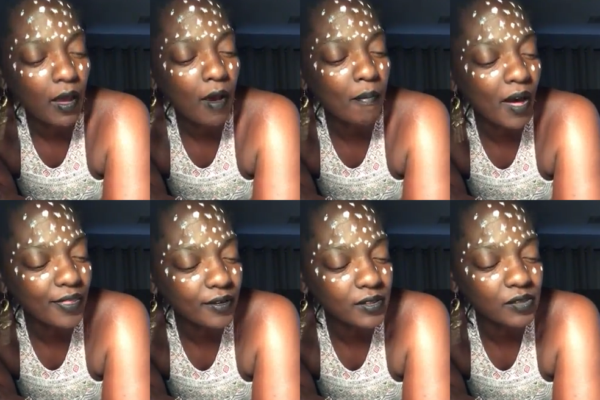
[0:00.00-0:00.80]

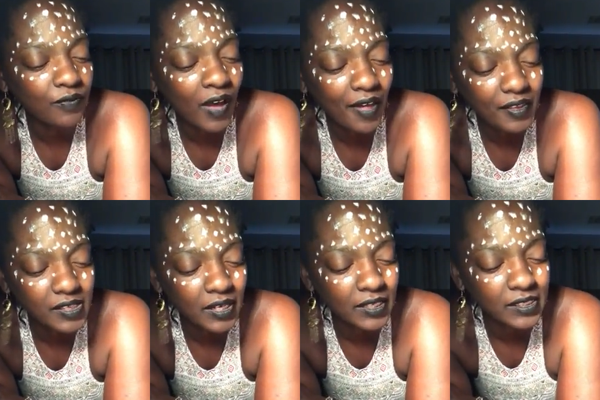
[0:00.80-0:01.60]
Mothers, fathers,
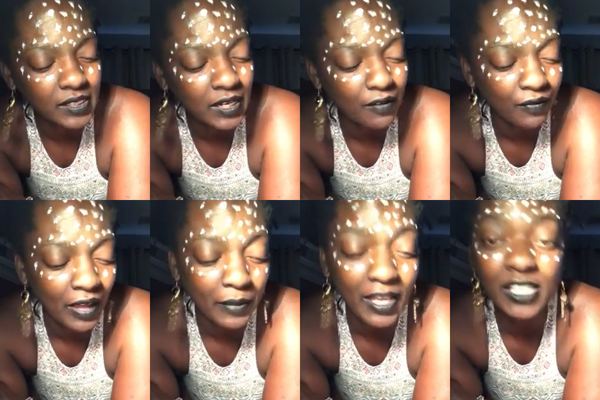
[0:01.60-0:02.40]
and extended
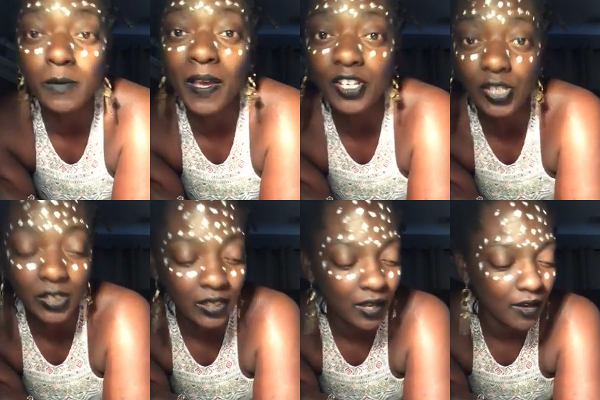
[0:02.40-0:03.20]
family
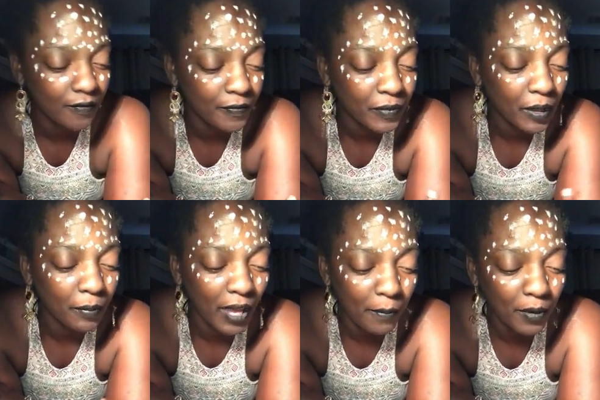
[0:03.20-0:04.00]
especially love,
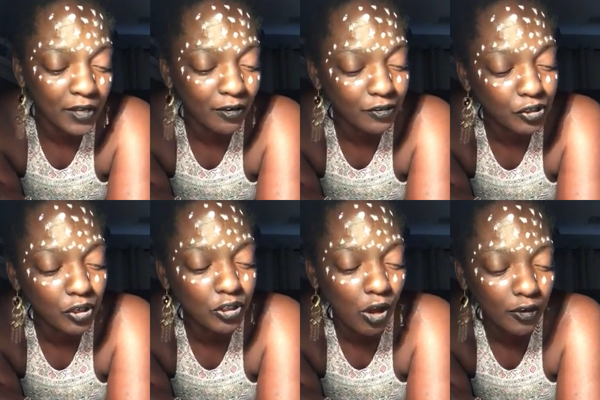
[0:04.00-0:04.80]
pamper, and nurture
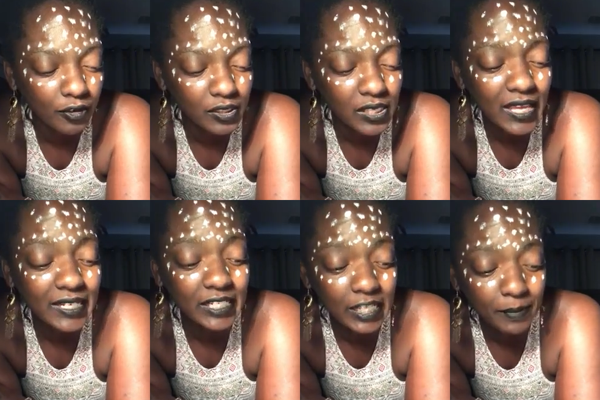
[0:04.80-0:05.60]
your daughters
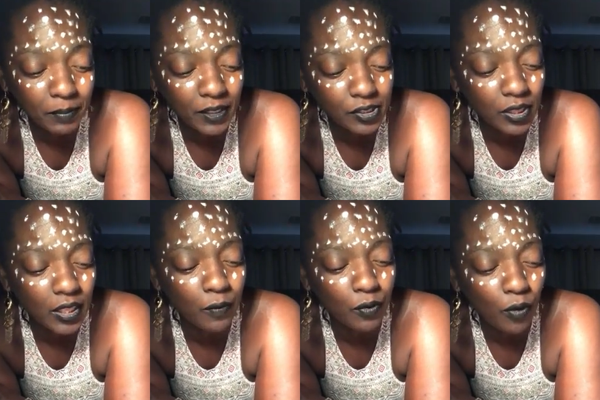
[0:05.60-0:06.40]
deeply so that
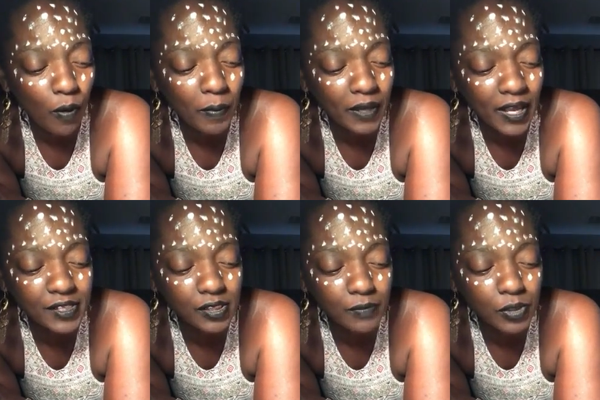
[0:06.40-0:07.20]
they will grow up
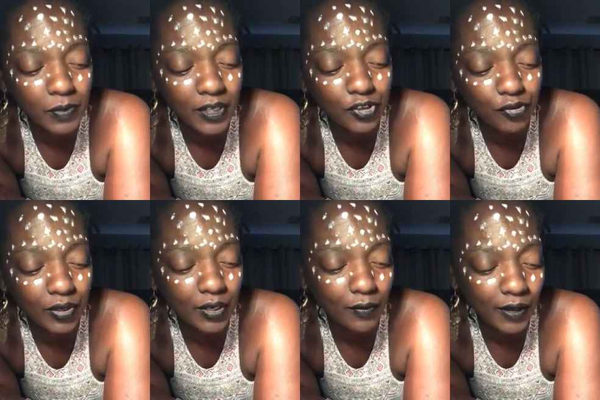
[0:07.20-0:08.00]
accustomed to being
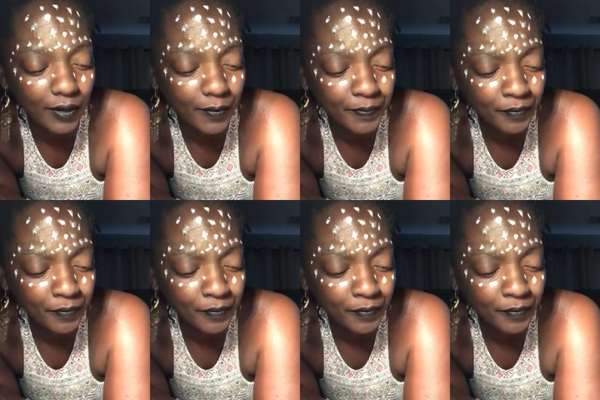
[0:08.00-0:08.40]
treated well.